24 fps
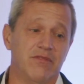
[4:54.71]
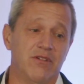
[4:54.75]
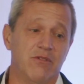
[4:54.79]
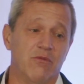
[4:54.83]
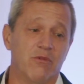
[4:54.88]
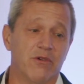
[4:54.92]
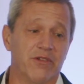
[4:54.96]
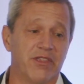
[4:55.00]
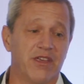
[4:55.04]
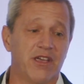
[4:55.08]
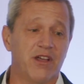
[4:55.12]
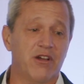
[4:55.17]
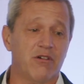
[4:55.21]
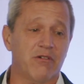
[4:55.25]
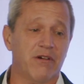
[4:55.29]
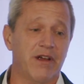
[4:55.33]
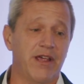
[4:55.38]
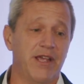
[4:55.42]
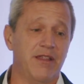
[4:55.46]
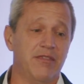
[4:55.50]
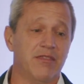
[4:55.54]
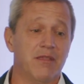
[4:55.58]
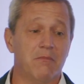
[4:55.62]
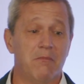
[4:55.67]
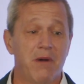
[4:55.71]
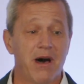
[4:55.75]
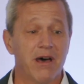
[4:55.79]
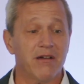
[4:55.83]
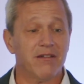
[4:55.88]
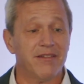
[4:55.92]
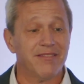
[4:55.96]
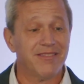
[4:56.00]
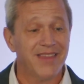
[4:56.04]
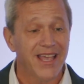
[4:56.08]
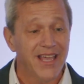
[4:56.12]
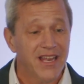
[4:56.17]
where they create the
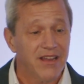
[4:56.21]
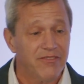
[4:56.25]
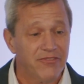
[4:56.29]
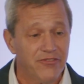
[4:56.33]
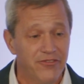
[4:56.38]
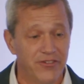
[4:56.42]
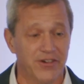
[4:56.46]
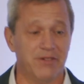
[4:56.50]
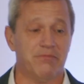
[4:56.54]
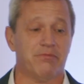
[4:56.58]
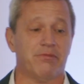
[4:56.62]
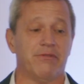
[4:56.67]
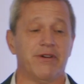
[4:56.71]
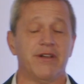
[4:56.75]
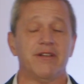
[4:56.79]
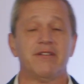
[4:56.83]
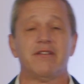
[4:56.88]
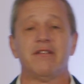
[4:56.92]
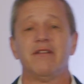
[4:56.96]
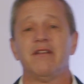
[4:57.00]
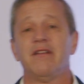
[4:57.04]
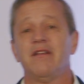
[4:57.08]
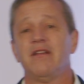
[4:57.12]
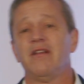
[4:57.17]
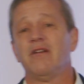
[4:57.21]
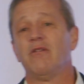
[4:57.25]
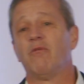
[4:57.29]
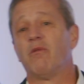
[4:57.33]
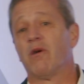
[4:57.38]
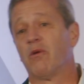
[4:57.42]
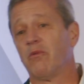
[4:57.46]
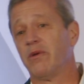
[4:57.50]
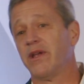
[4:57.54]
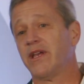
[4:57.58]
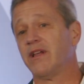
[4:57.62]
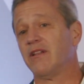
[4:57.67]
model data footprint
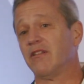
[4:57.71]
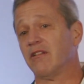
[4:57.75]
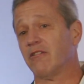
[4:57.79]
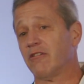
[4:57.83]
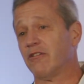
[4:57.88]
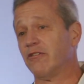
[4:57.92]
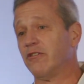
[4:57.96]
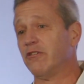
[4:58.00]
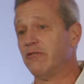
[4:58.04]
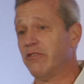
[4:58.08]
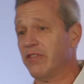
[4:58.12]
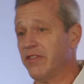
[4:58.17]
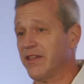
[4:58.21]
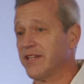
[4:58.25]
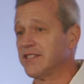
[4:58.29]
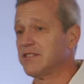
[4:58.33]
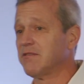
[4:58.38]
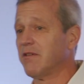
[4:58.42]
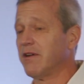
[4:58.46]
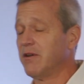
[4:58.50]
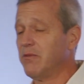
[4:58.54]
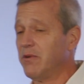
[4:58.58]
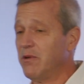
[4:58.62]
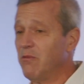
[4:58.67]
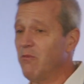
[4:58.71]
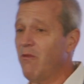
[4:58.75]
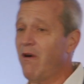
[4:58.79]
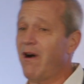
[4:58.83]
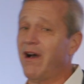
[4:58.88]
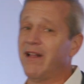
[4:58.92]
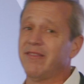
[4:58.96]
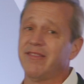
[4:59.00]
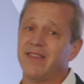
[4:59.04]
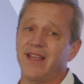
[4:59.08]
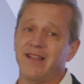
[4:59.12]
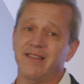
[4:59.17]
where we can learn new things, right? We
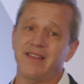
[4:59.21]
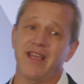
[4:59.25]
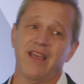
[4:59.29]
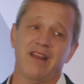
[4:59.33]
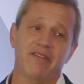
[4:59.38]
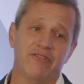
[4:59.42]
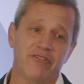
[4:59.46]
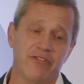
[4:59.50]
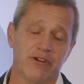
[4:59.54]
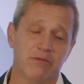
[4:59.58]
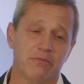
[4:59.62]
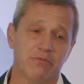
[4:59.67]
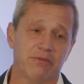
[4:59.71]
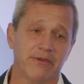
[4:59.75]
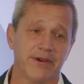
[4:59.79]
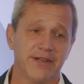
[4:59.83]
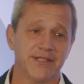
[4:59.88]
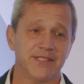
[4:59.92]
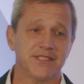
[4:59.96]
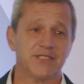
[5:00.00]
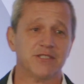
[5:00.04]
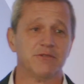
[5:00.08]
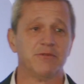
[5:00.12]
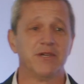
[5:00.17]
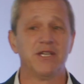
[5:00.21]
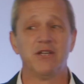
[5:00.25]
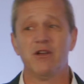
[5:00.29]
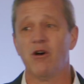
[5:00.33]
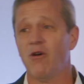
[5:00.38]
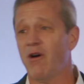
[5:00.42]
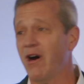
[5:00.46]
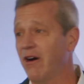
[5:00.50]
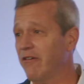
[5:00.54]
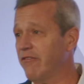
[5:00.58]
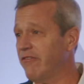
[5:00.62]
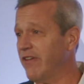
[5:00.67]
want that data footprint so we
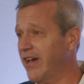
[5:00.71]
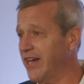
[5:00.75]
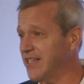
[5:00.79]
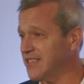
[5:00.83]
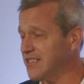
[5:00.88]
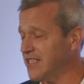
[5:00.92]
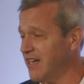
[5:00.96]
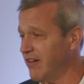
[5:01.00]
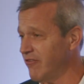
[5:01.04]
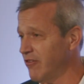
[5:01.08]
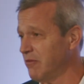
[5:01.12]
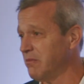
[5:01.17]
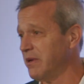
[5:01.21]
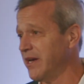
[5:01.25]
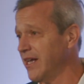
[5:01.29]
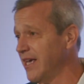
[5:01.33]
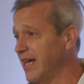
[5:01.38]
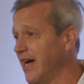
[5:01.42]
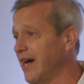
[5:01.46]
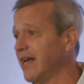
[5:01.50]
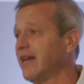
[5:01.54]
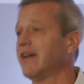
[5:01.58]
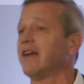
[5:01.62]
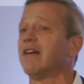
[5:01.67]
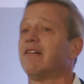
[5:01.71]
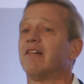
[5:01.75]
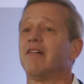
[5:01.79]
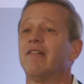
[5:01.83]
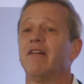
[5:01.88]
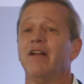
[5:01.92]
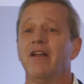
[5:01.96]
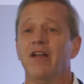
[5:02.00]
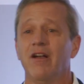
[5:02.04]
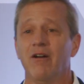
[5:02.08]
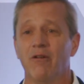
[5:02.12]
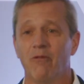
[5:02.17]
know how fast everybody got
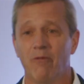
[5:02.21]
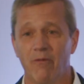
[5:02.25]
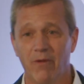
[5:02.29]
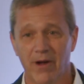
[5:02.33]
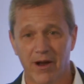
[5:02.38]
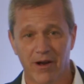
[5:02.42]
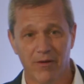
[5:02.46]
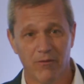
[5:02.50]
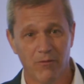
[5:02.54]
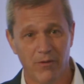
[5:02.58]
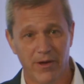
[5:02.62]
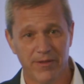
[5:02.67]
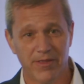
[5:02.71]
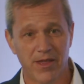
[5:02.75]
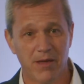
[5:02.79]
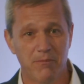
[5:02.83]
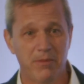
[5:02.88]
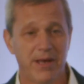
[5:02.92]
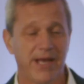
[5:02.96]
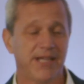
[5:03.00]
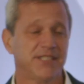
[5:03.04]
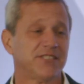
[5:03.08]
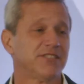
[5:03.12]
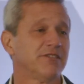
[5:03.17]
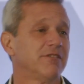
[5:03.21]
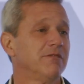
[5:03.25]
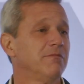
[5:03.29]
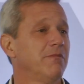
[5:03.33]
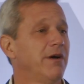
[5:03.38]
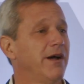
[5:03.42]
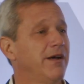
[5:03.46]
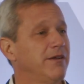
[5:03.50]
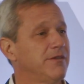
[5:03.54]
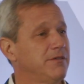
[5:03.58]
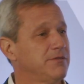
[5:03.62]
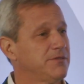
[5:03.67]
here, when they pass certain
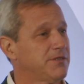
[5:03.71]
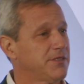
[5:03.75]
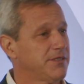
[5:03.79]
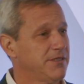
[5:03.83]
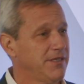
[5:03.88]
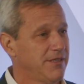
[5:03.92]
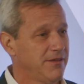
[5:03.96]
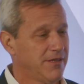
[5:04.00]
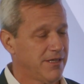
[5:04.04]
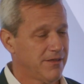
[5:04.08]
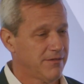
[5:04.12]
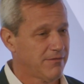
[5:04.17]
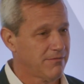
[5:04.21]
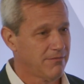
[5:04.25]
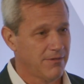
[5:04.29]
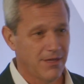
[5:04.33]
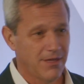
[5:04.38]
miles in the